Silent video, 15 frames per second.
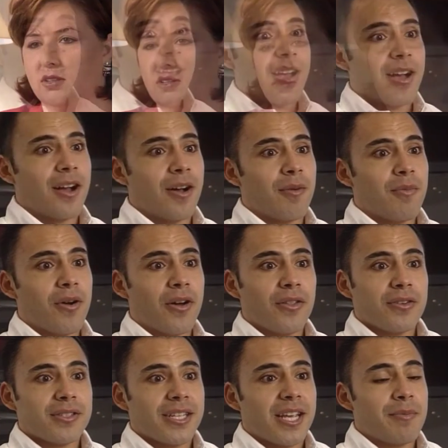Although
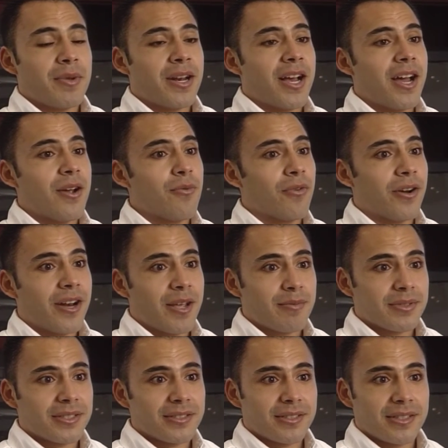Tammy and I were unable
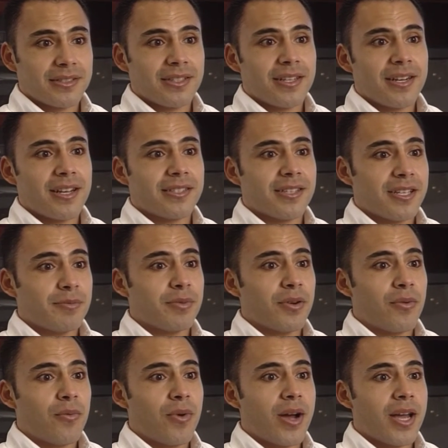to succeed as husband and
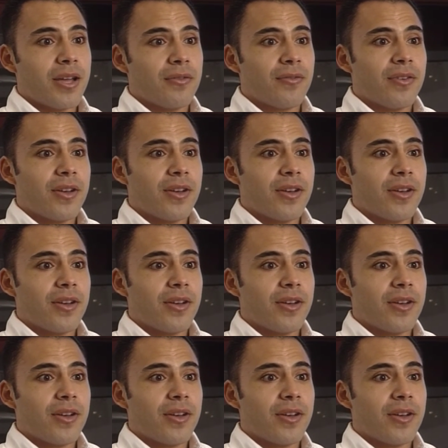wife,